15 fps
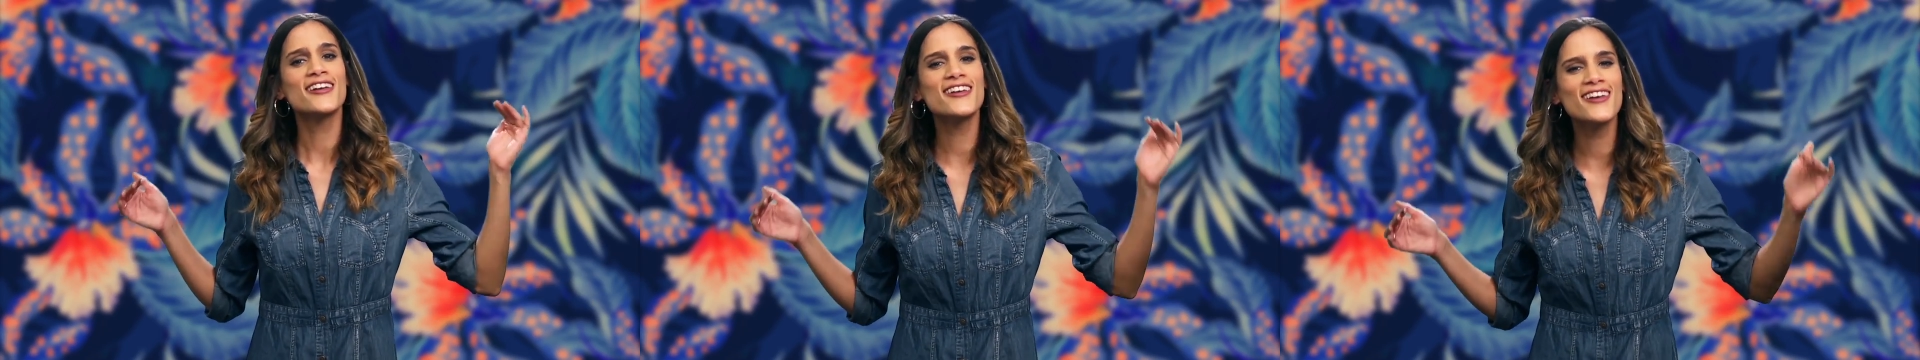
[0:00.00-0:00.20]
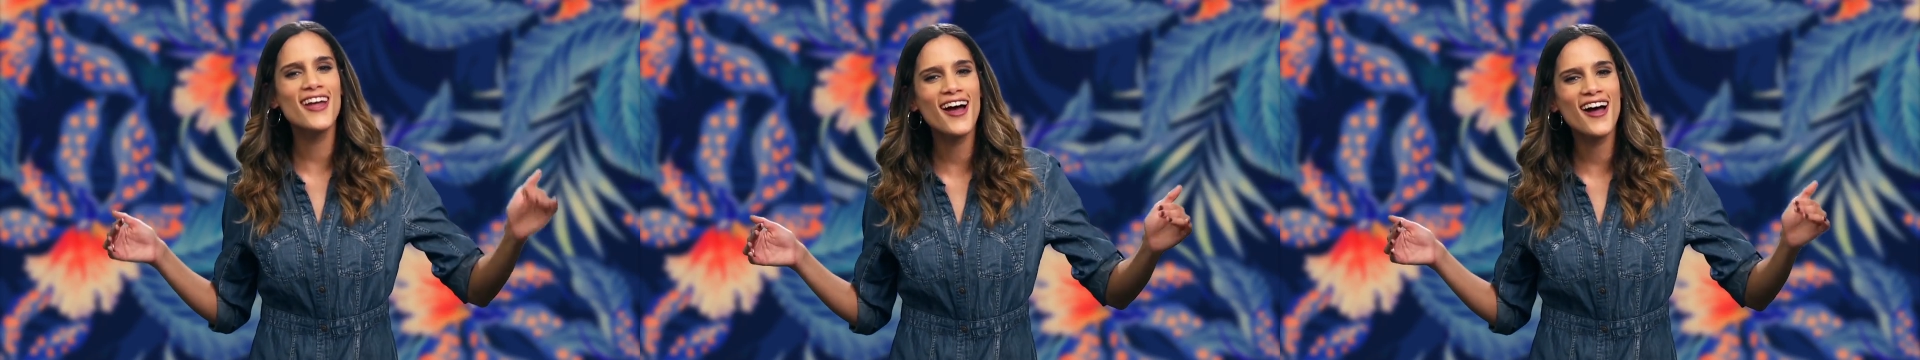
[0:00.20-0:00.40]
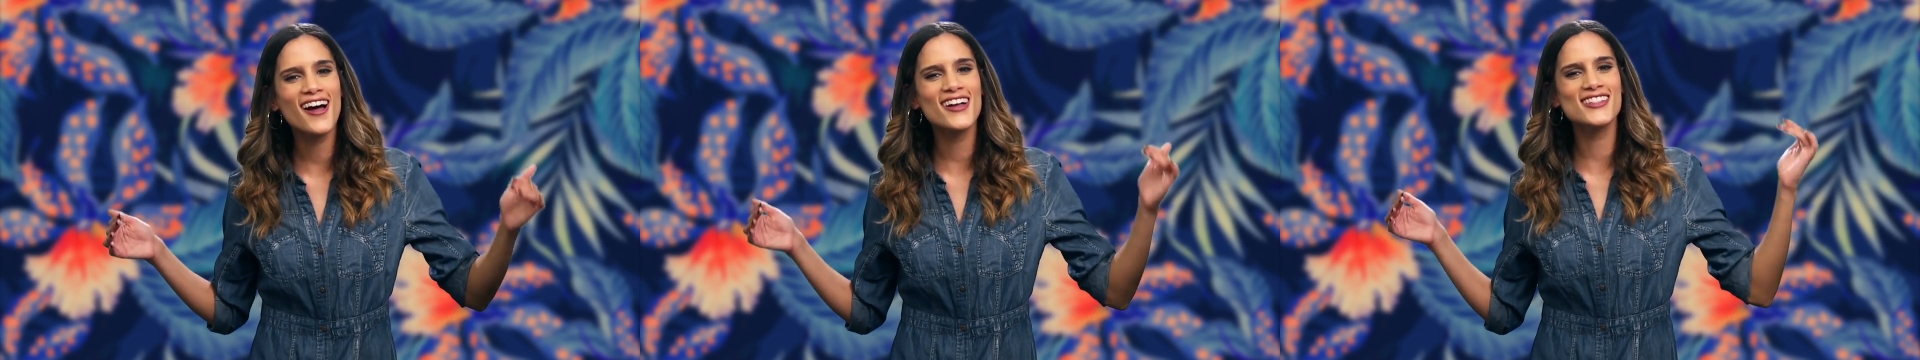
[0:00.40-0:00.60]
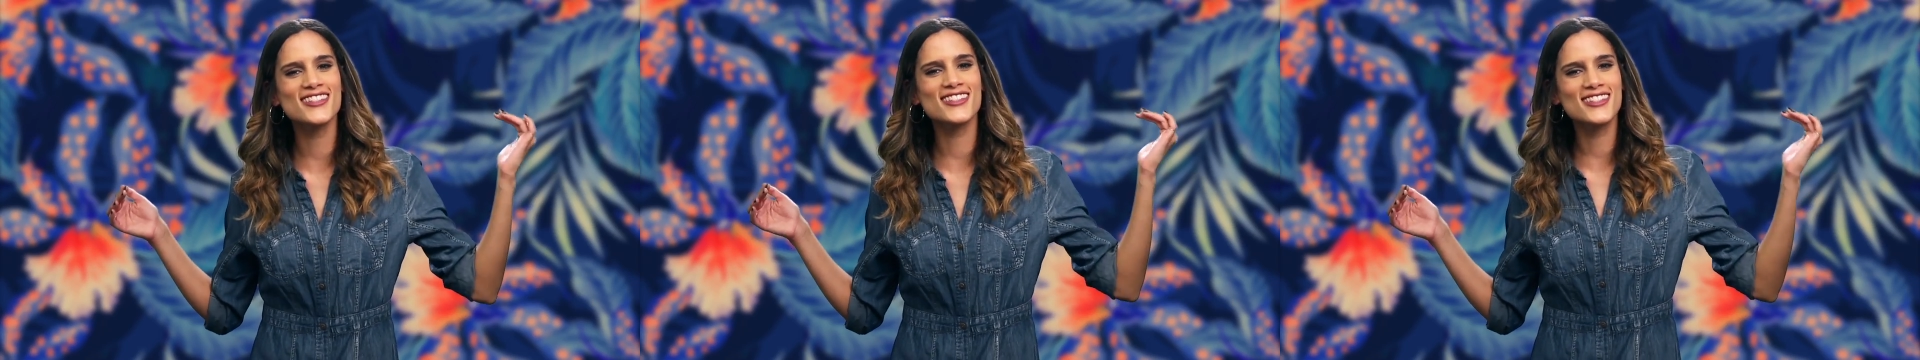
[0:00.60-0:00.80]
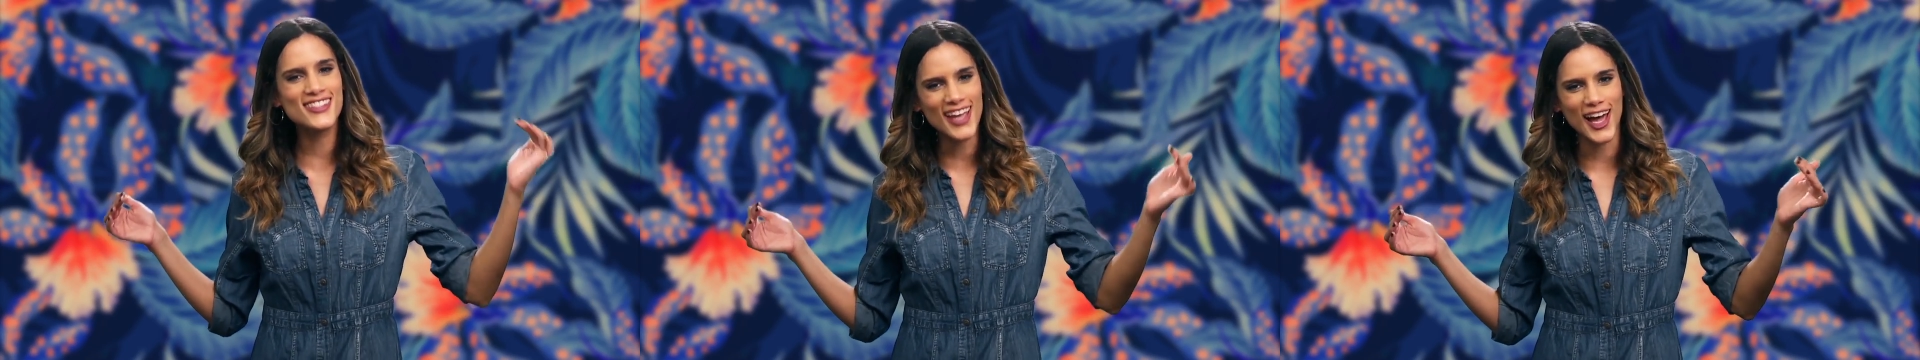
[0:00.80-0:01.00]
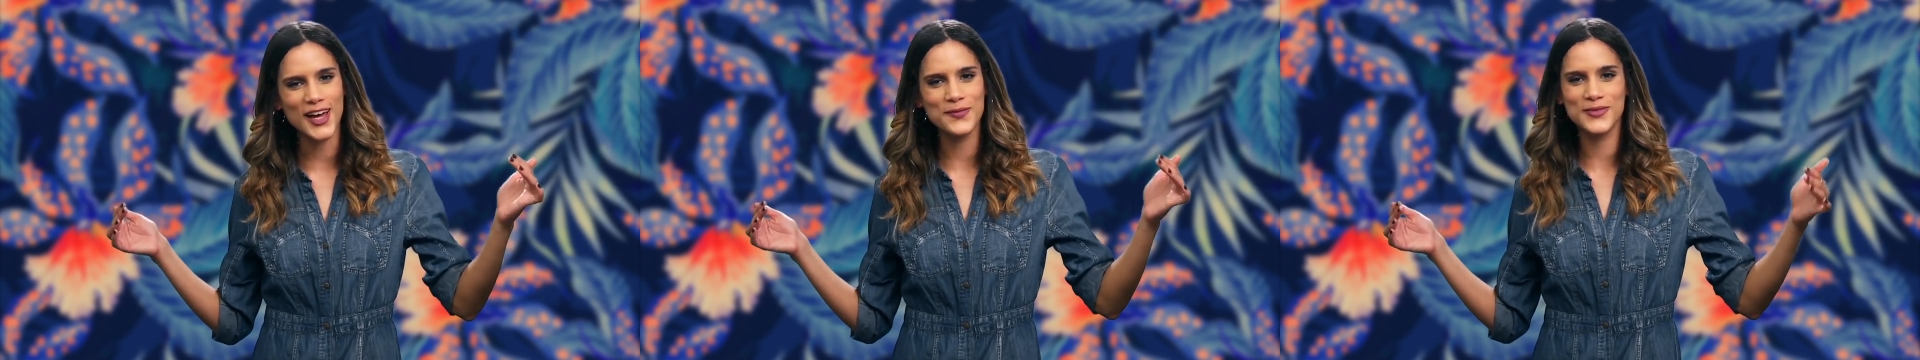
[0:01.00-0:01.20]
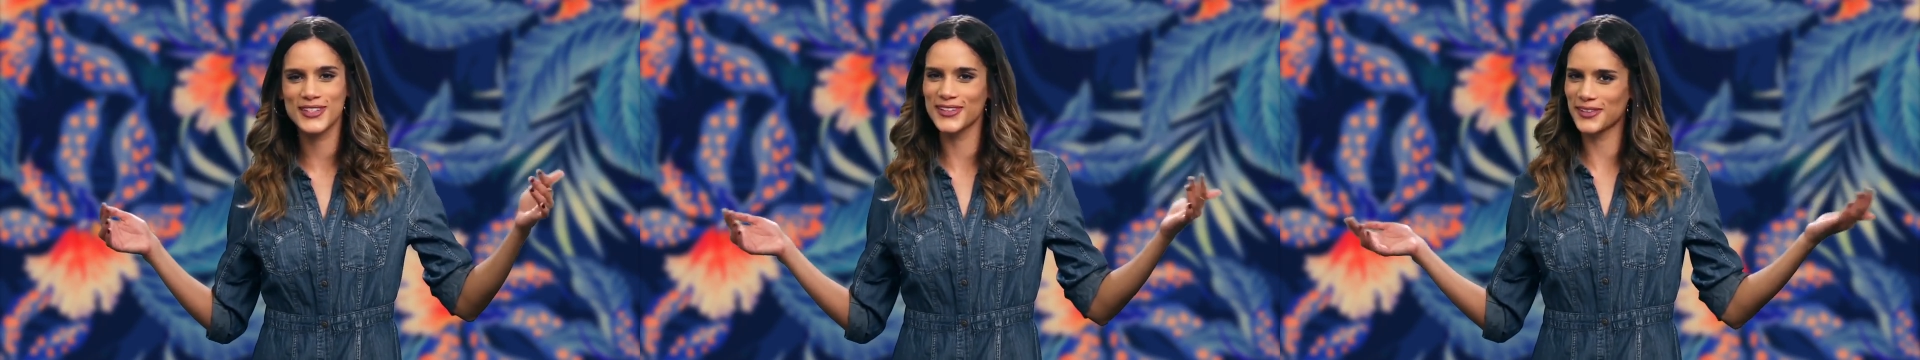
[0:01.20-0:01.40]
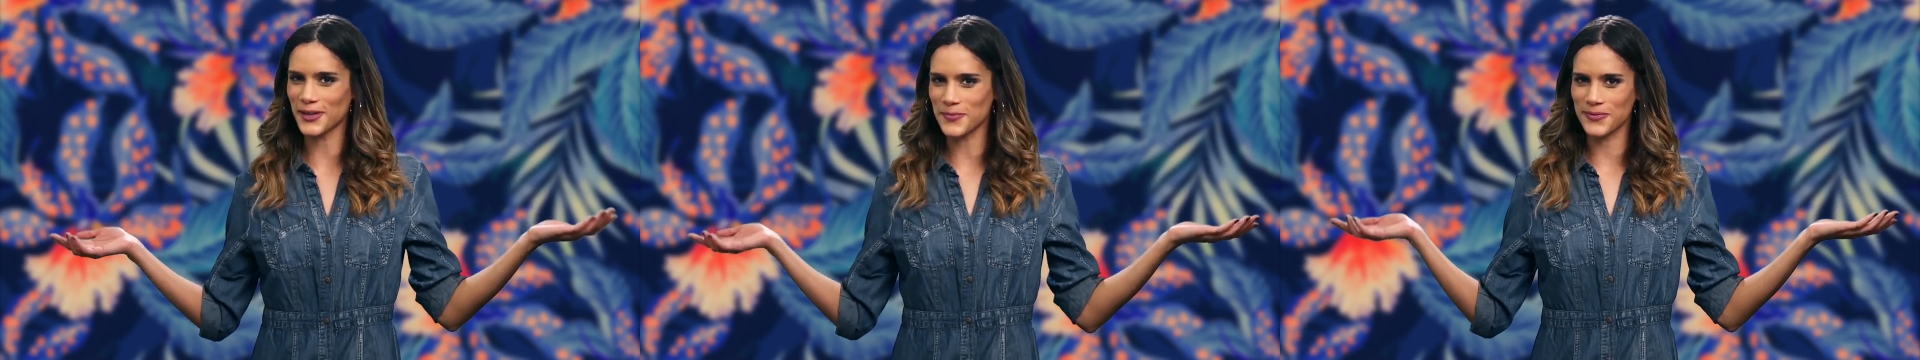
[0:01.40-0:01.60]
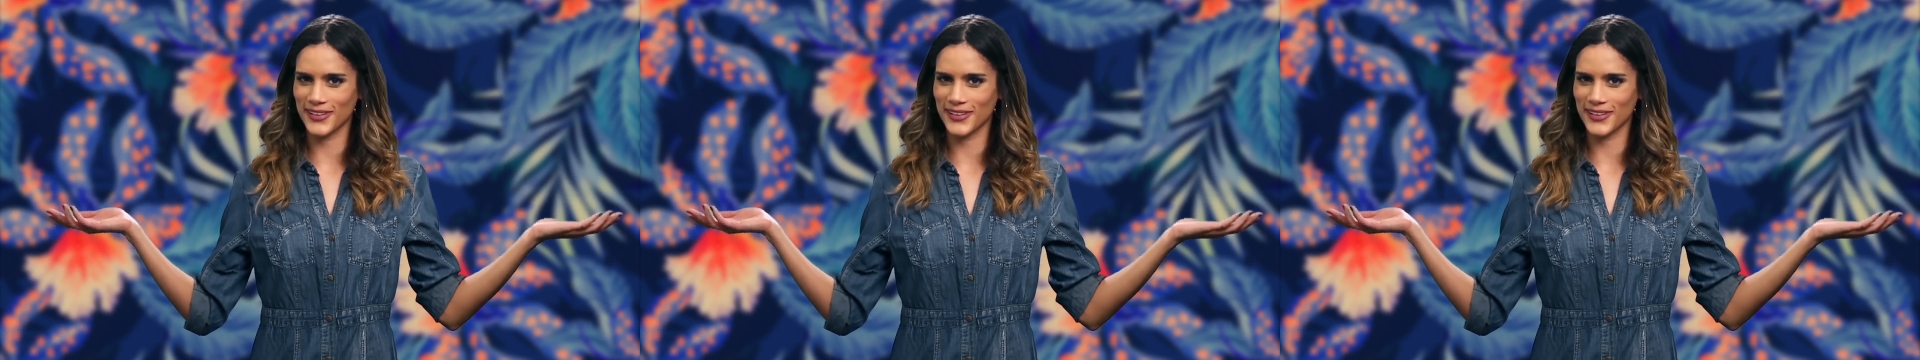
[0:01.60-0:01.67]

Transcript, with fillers: non-stop to their